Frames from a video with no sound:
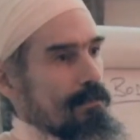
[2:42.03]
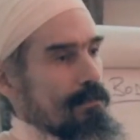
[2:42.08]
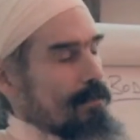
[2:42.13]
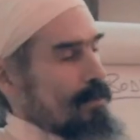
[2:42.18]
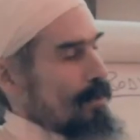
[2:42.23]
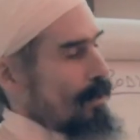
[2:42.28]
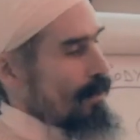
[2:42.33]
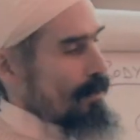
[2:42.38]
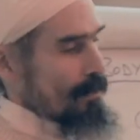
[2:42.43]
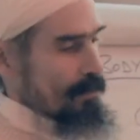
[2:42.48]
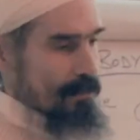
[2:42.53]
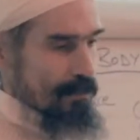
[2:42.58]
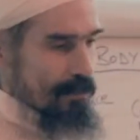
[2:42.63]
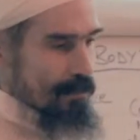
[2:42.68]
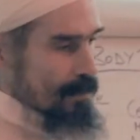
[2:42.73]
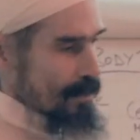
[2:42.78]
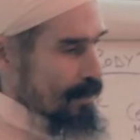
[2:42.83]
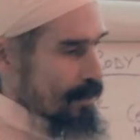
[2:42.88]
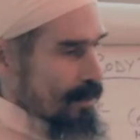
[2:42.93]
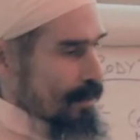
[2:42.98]
So,
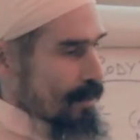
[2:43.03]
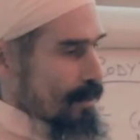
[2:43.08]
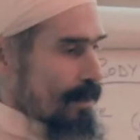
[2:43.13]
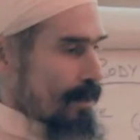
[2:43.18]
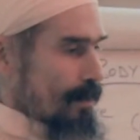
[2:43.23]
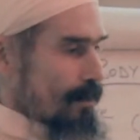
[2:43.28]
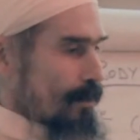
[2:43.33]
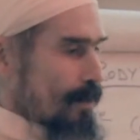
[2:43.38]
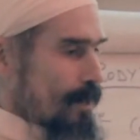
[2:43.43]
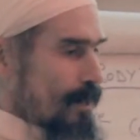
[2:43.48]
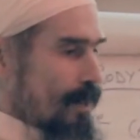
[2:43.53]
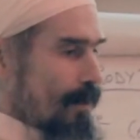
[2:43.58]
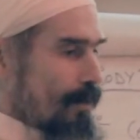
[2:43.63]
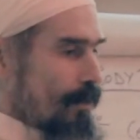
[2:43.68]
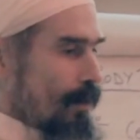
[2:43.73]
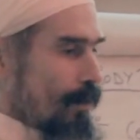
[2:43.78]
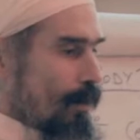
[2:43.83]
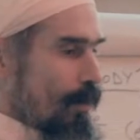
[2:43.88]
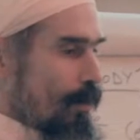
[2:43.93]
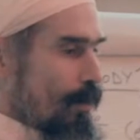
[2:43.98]

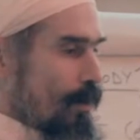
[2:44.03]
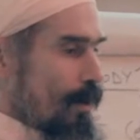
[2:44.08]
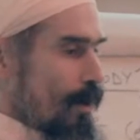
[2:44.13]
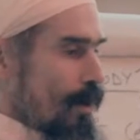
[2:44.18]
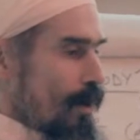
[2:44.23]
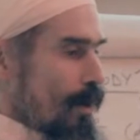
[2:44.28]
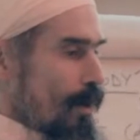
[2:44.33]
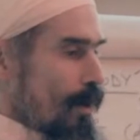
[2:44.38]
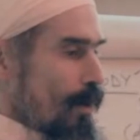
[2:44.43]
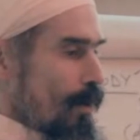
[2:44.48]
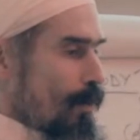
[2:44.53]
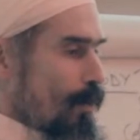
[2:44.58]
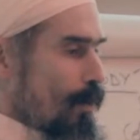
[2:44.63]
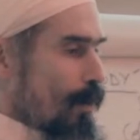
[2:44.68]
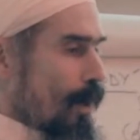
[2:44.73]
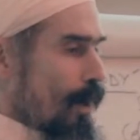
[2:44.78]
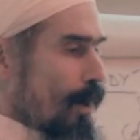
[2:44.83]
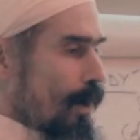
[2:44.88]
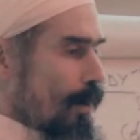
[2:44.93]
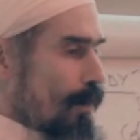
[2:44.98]
material
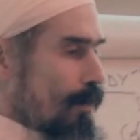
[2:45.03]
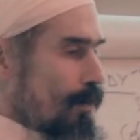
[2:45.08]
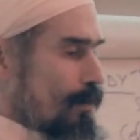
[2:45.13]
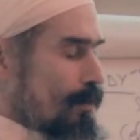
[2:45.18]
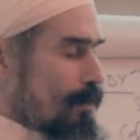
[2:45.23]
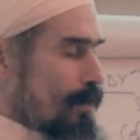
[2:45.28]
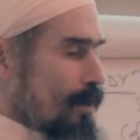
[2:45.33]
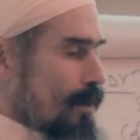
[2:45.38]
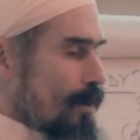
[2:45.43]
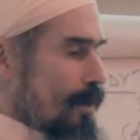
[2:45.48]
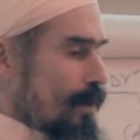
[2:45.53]
world,